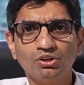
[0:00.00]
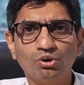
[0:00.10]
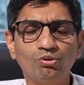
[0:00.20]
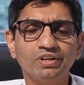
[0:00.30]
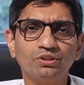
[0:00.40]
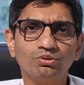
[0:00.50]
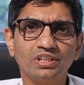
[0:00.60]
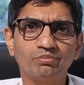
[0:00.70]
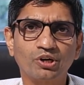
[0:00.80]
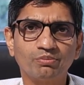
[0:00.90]
owing to
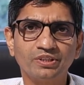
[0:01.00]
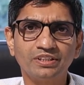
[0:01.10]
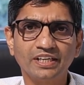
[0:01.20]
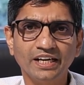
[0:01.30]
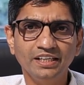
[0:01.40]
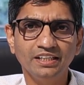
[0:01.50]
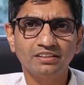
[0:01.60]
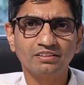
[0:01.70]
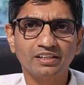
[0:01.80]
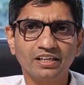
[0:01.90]
their proper
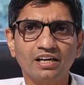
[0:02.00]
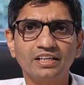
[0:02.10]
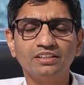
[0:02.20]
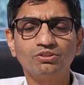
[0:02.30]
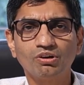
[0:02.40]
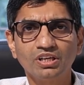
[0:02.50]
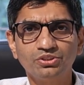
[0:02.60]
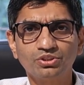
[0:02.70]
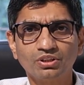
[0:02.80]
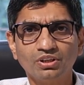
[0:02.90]
training regarding
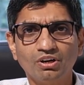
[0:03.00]
knowledge